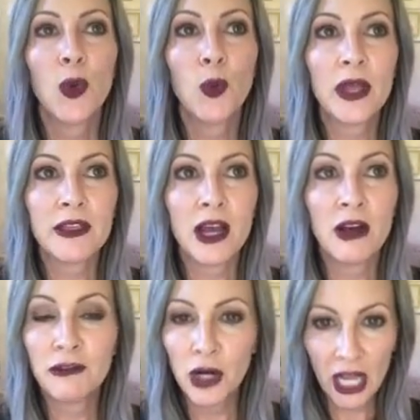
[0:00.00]
with
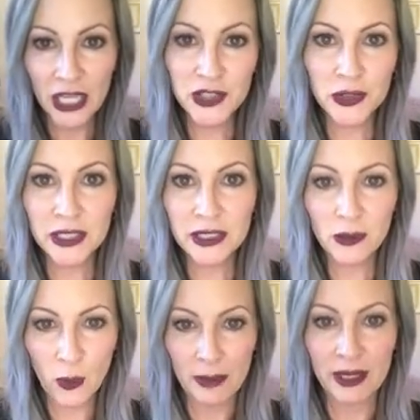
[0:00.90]
over 100
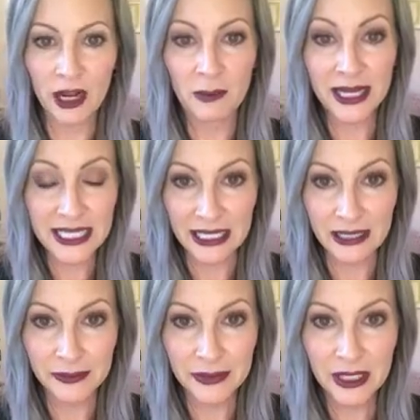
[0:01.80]
women on my
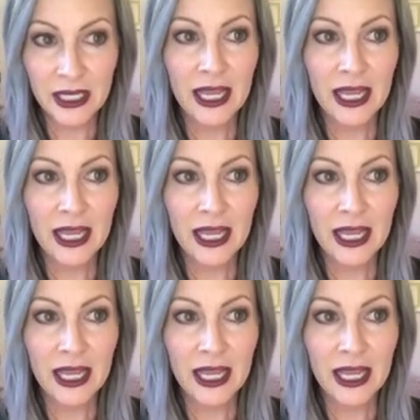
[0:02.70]
team,